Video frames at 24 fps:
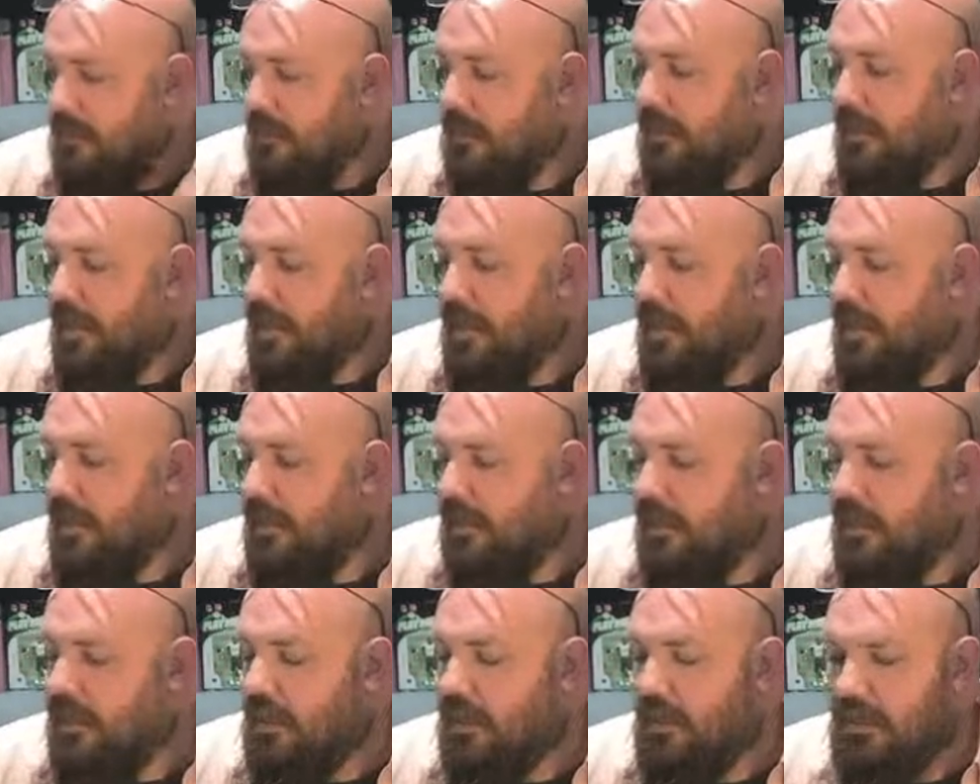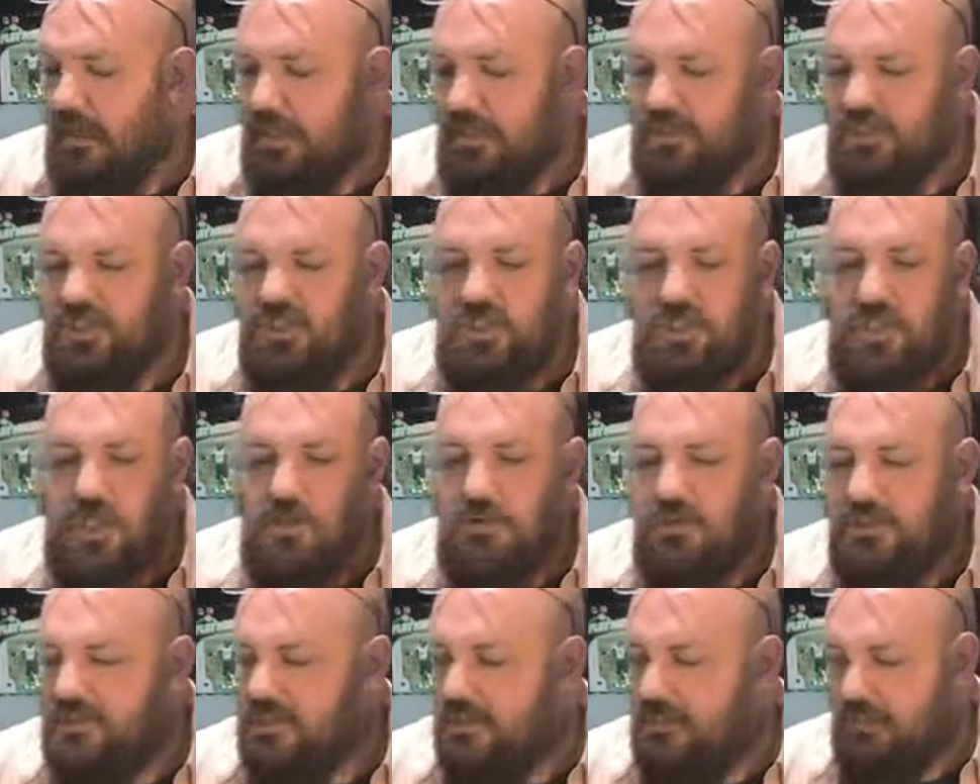And just
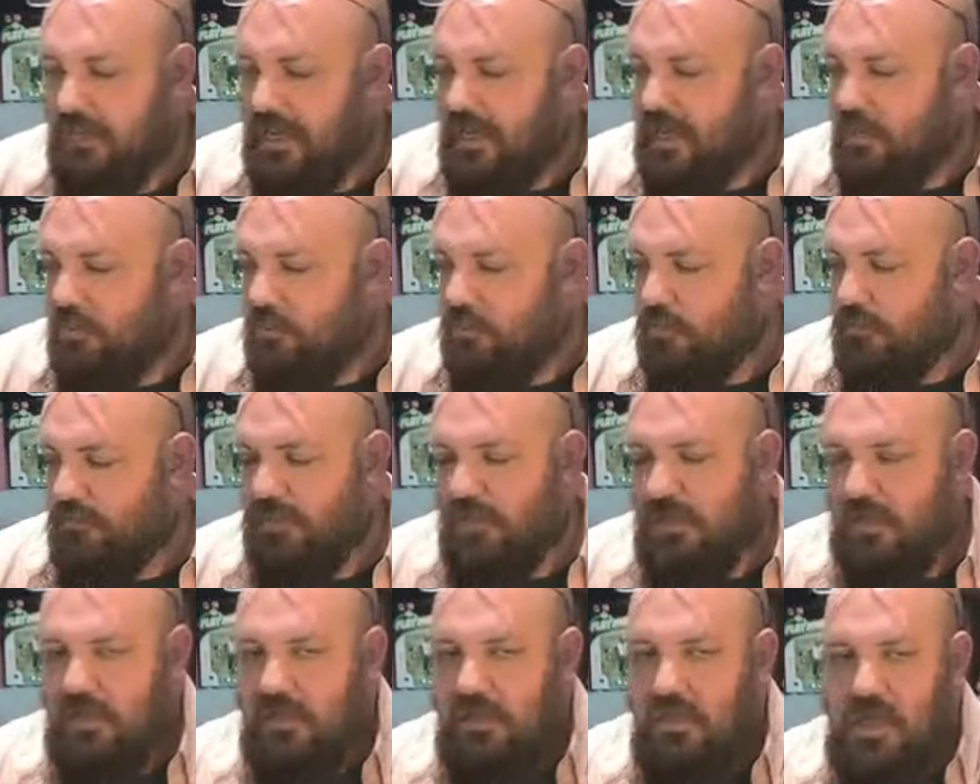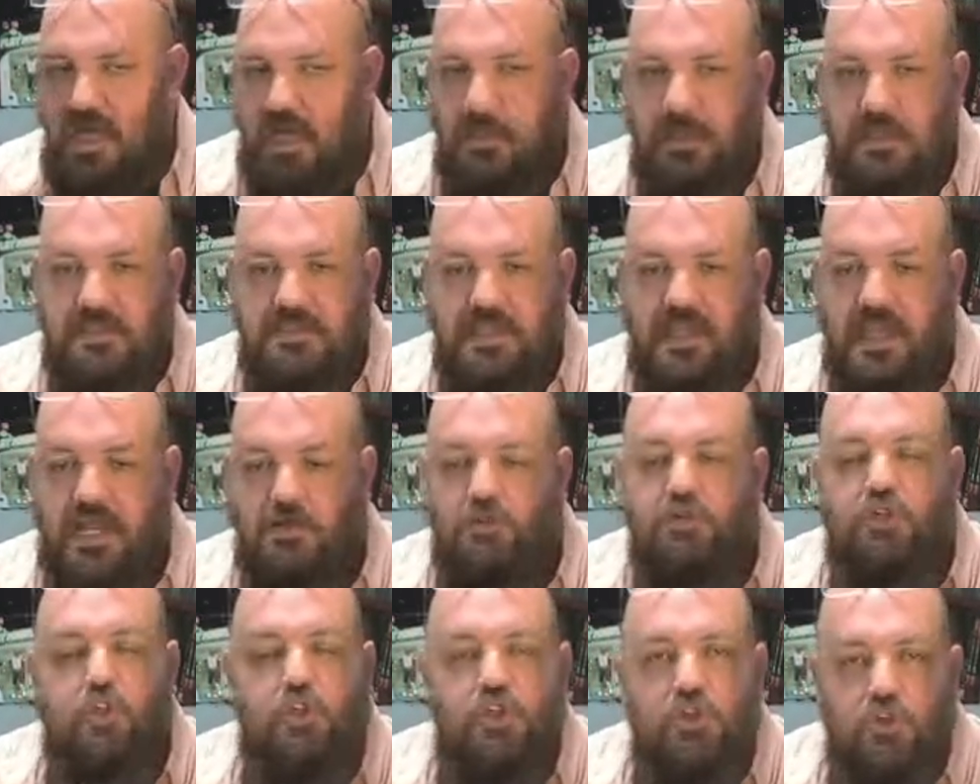noticing Beowulf, he comments on how
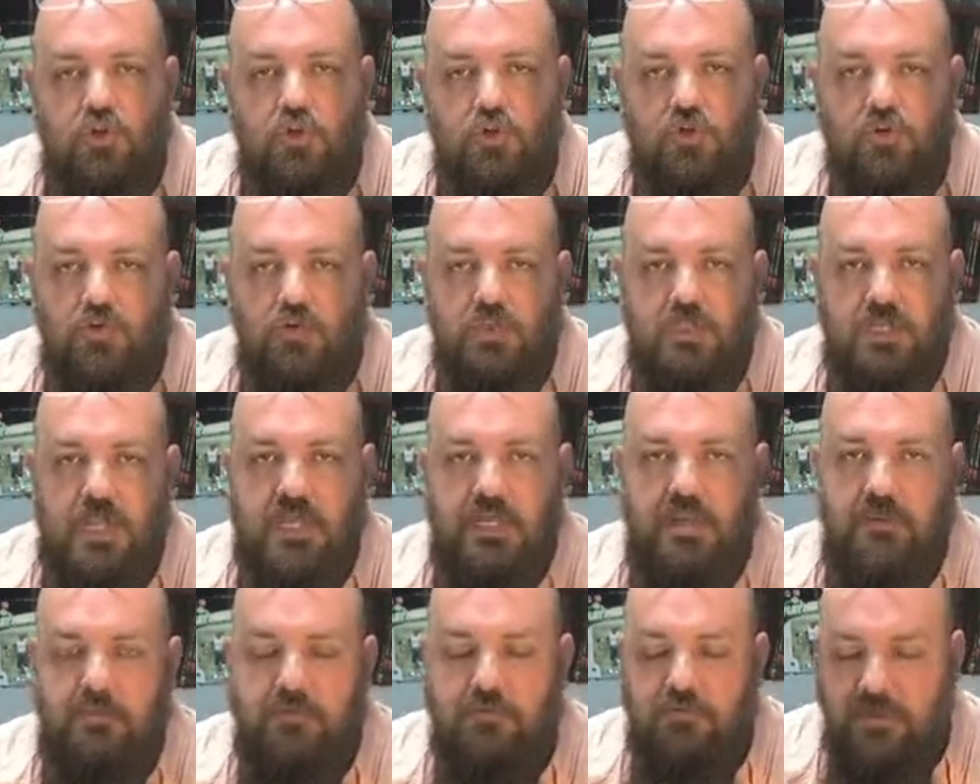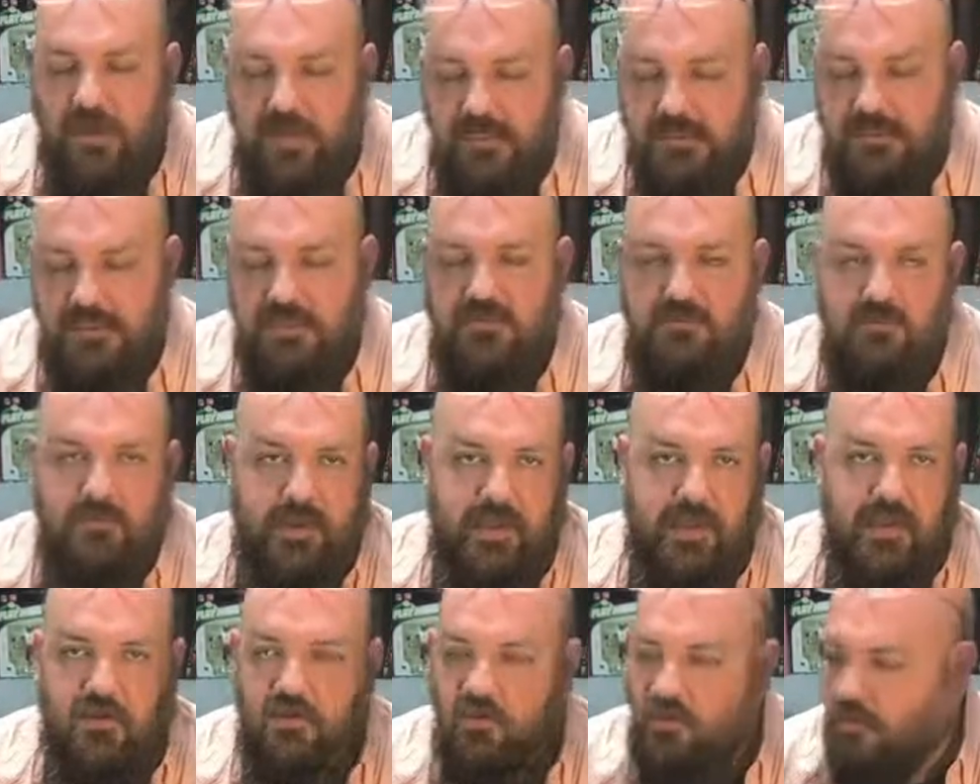huge and impressive
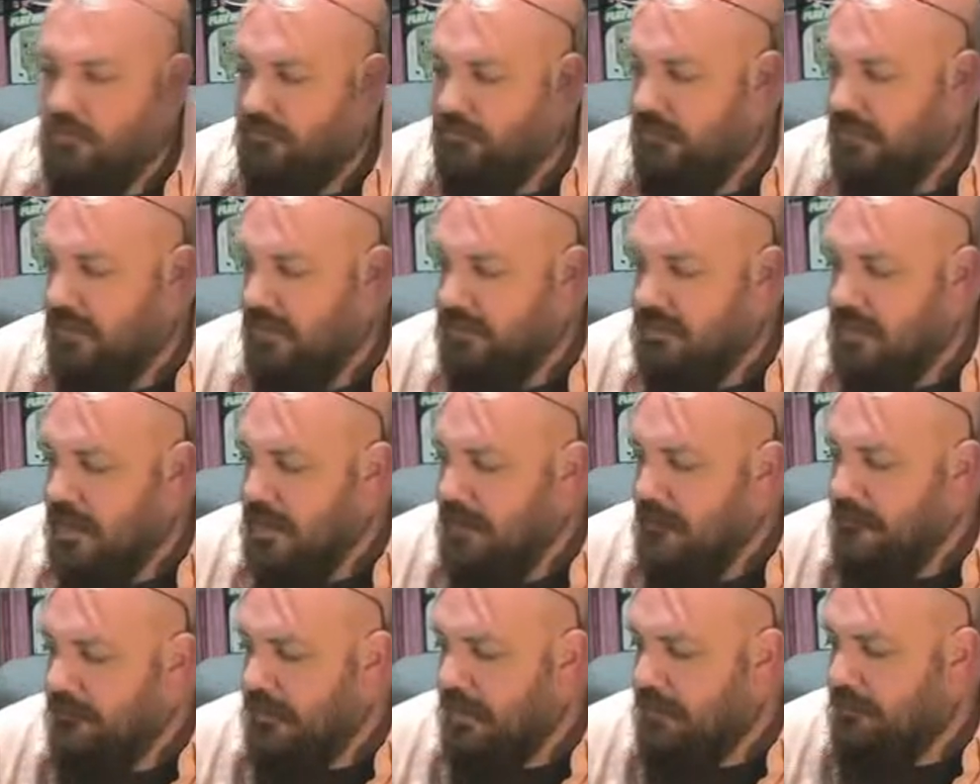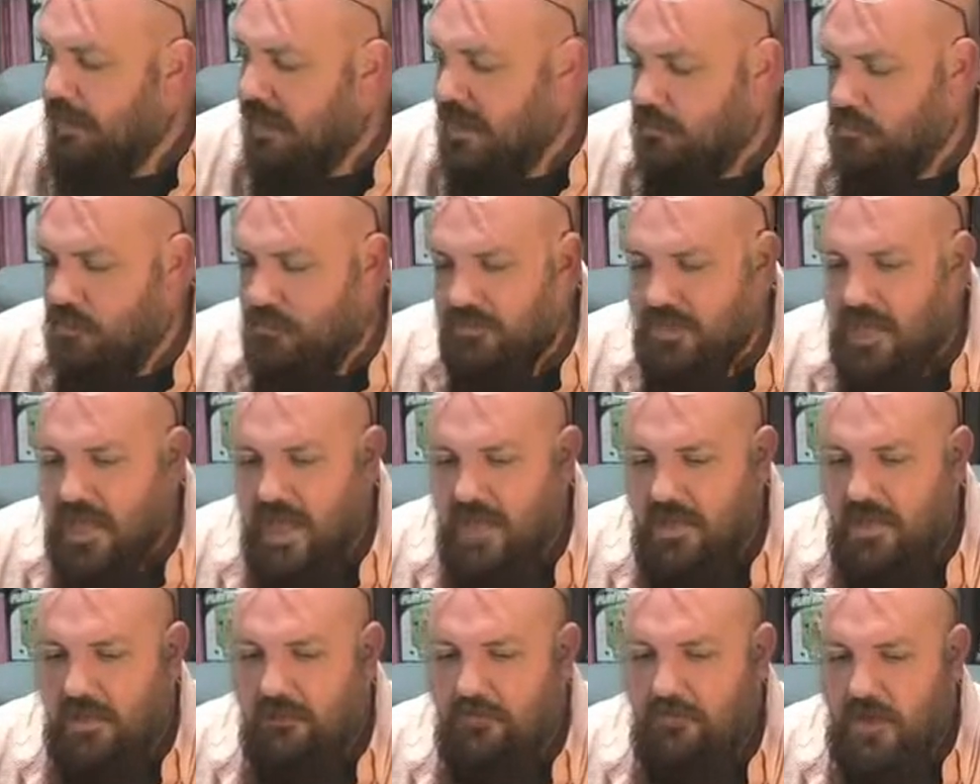Beowulf is. And Beowulf
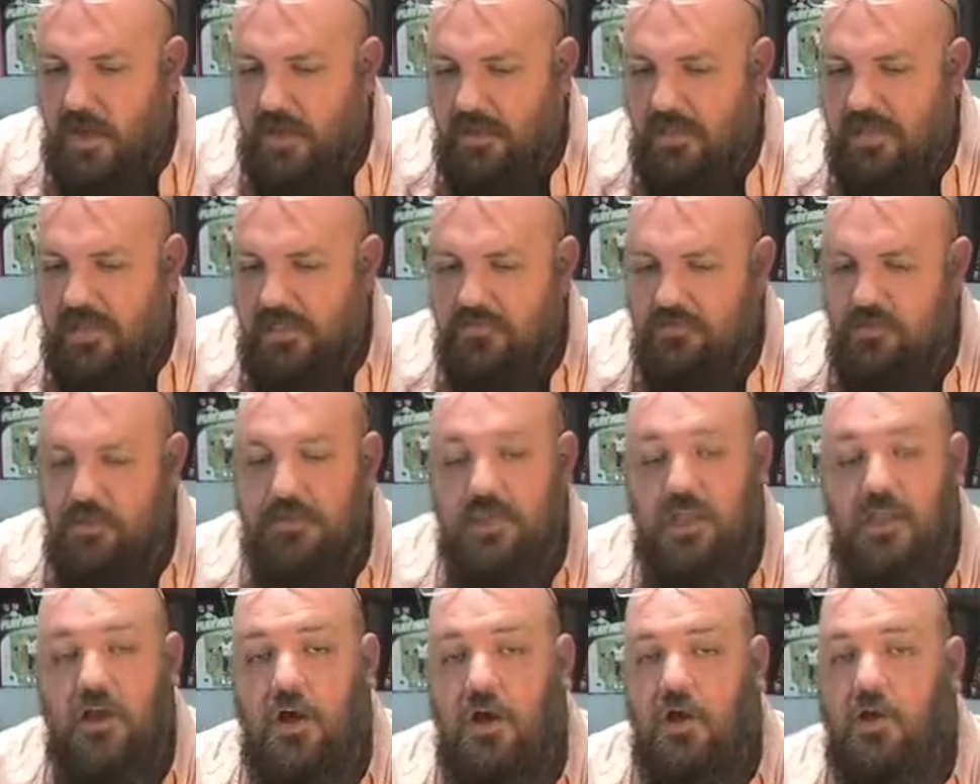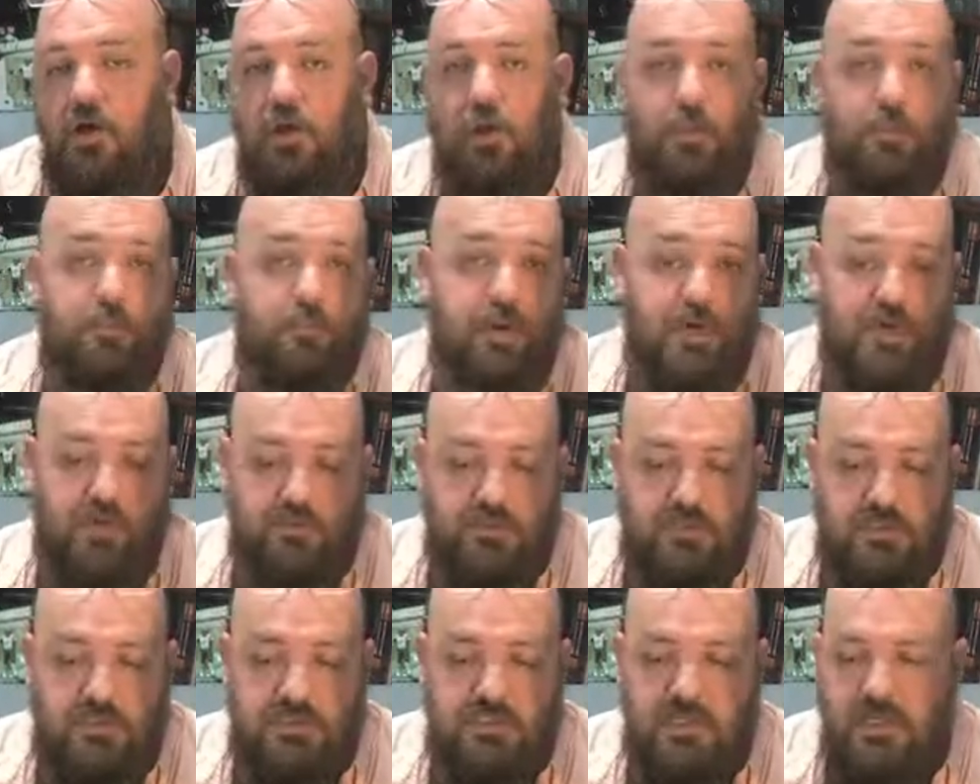kind of gives what they call a
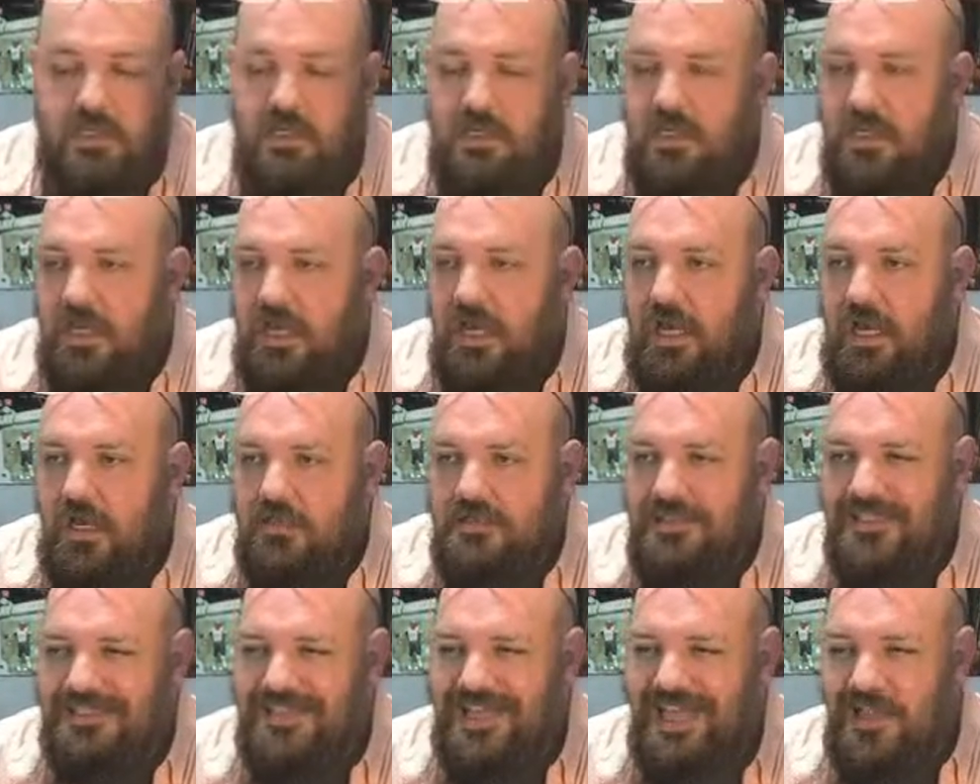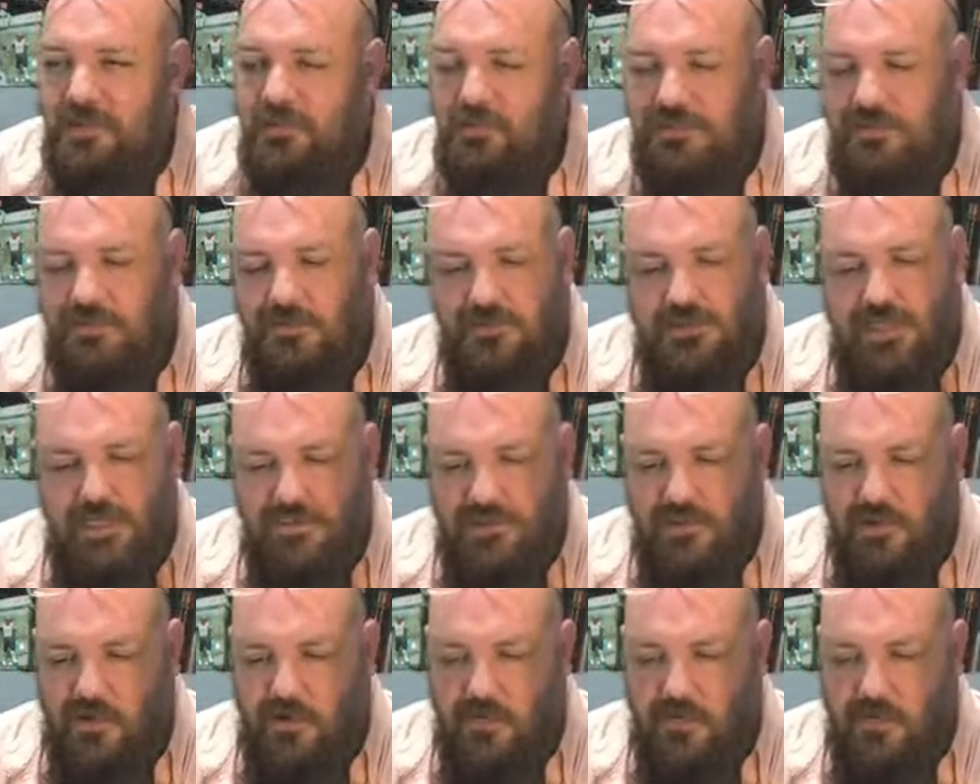boast. Today we use that term in a